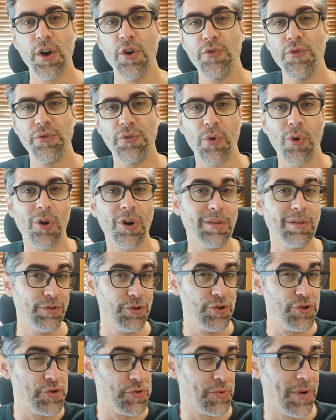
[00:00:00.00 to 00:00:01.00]
for
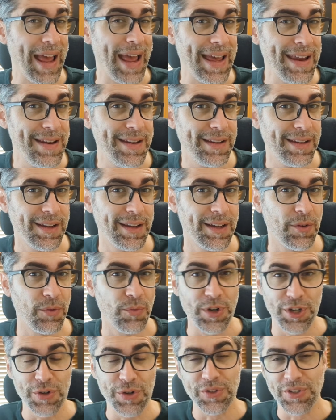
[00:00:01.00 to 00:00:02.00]
Dread,
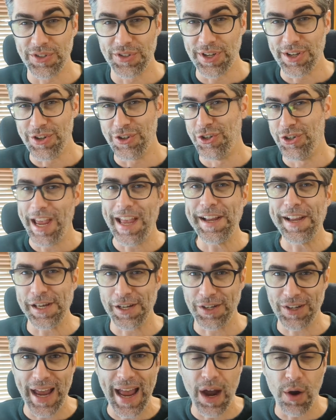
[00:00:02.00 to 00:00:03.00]
which uses a
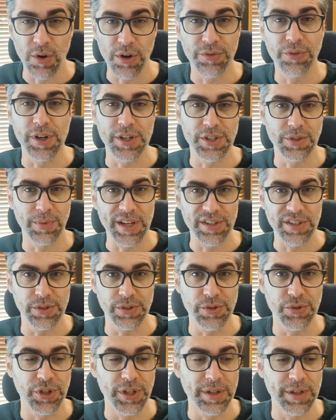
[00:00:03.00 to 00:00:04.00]
Jenga tower for its
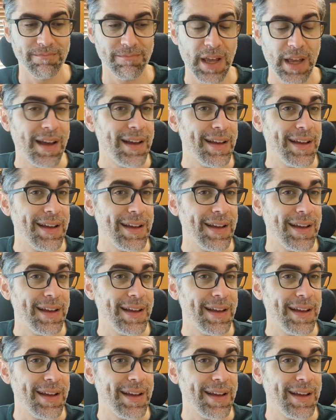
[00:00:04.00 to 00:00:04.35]
resolution,